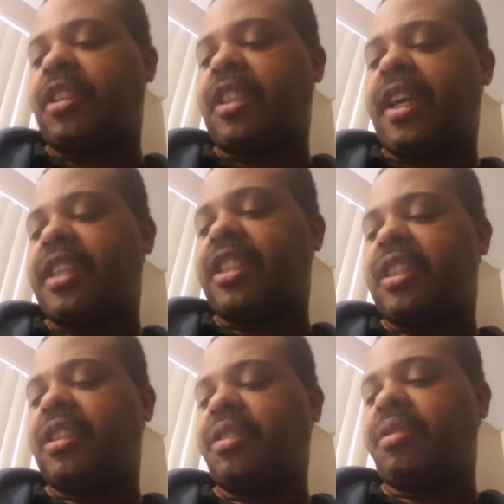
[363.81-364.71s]
The
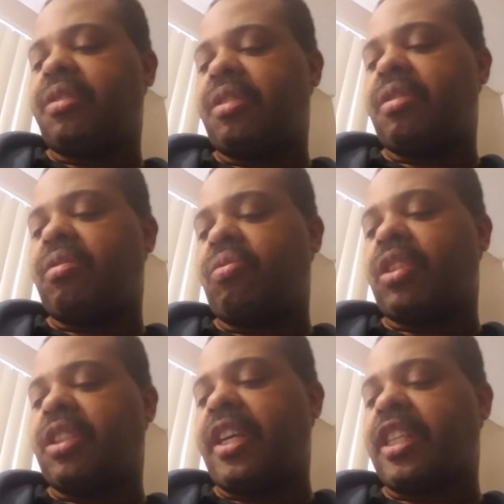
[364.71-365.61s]
agent
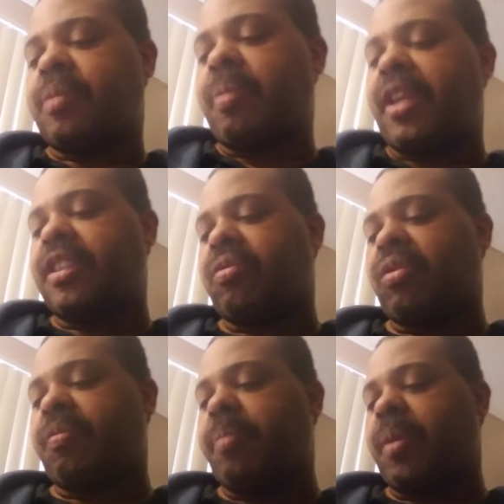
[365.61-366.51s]
was next placed
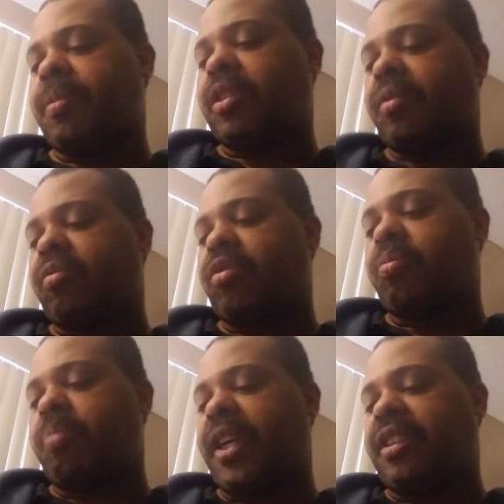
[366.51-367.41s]
with members of the
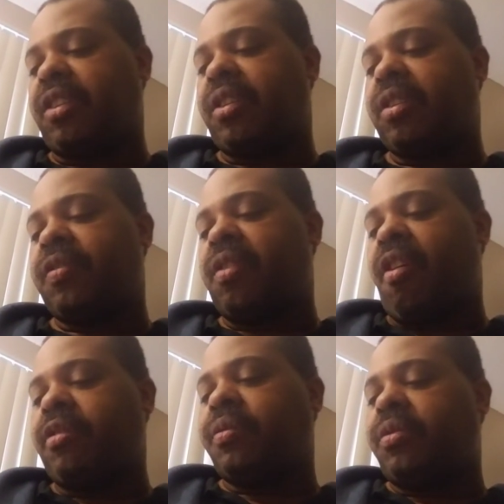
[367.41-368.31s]
group May 30th,
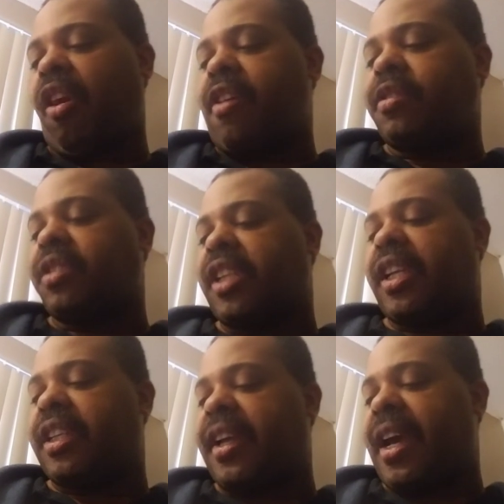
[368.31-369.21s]

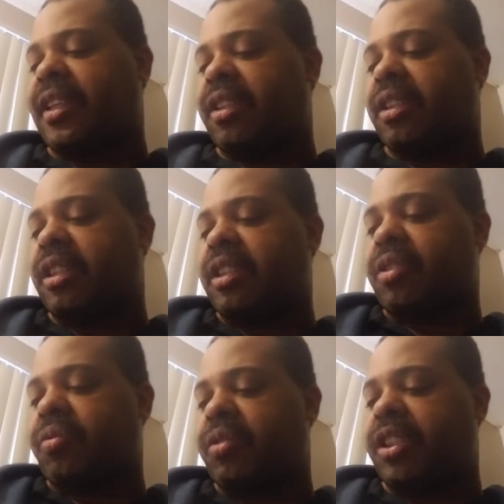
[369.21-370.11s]
and they after
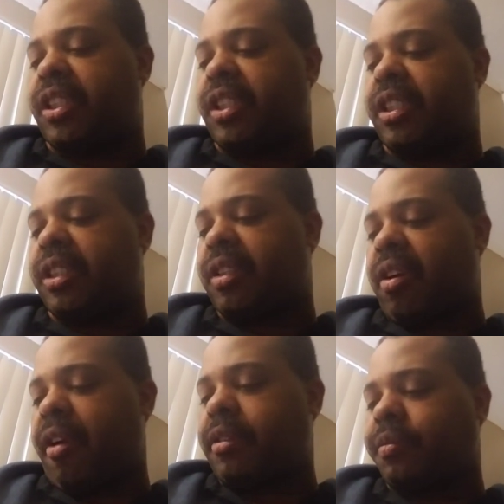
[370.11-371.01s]
3
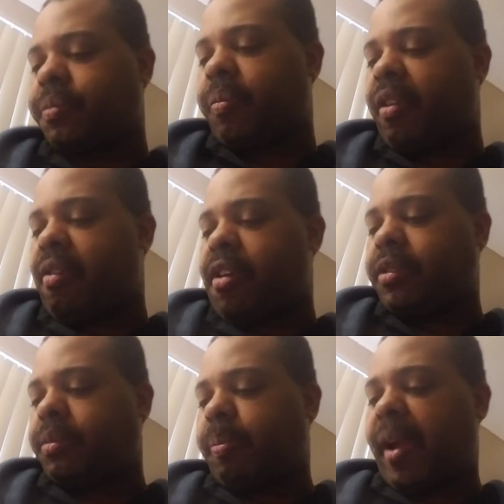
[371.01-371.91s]

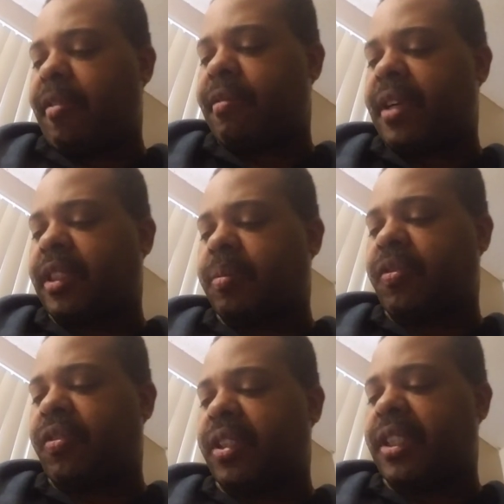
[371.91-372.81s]
men were arrested
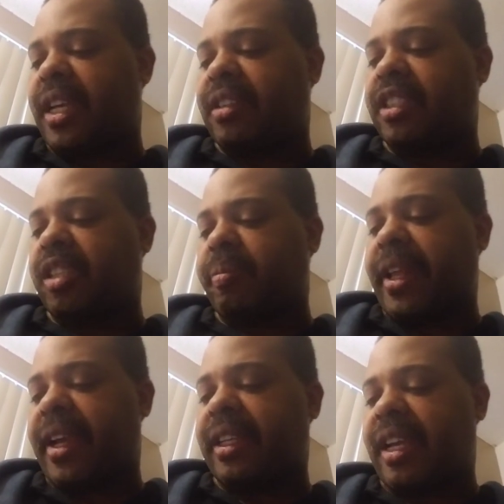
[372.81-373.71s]
before the downtown
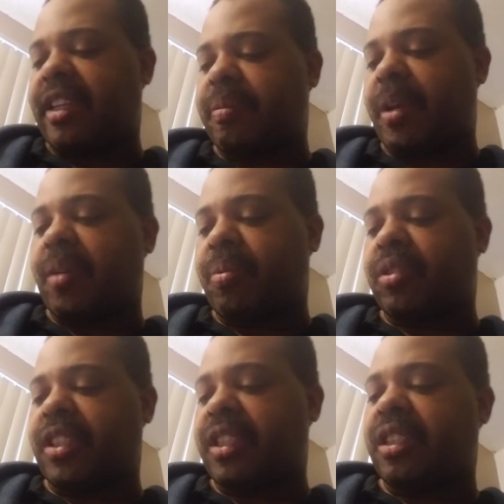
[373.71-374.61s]
Black Lives Matter
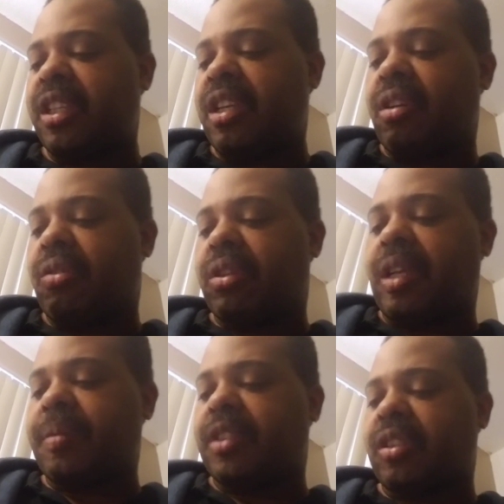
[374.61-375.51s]
protest. Court
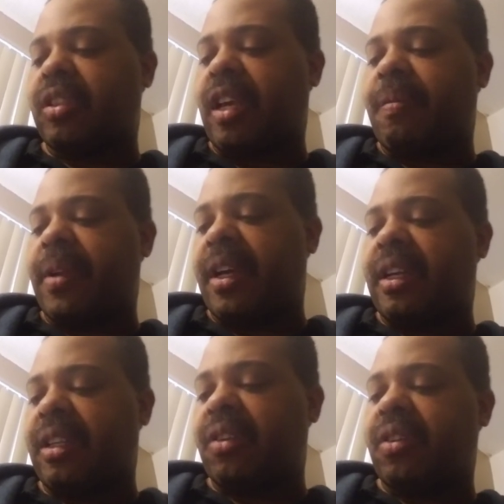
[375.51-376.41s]
documents showed the
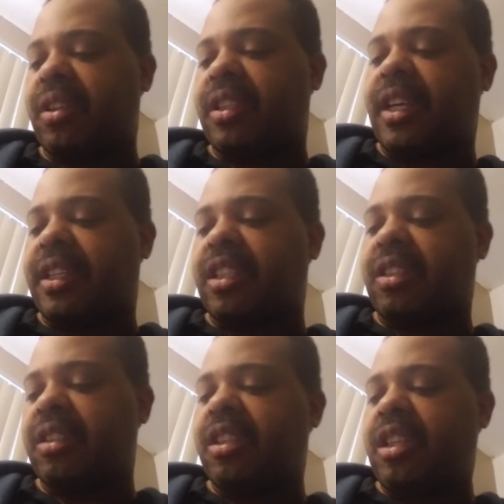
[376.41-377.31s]
FBI learned that
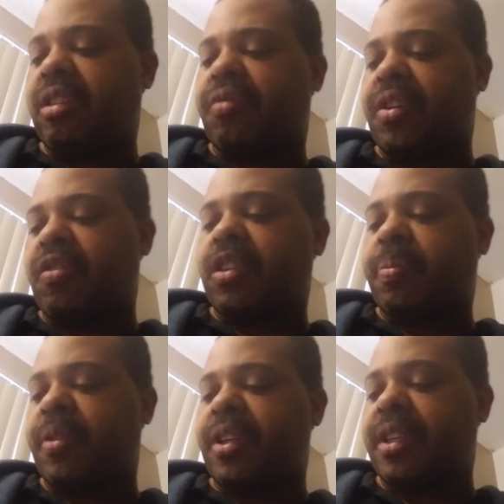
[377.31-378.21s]
the trio was
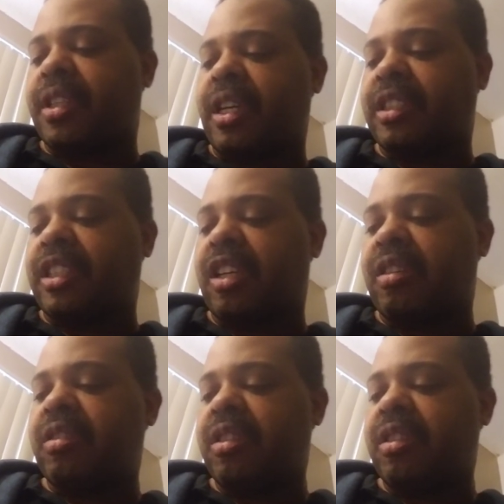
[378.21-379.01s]
preparing to toss out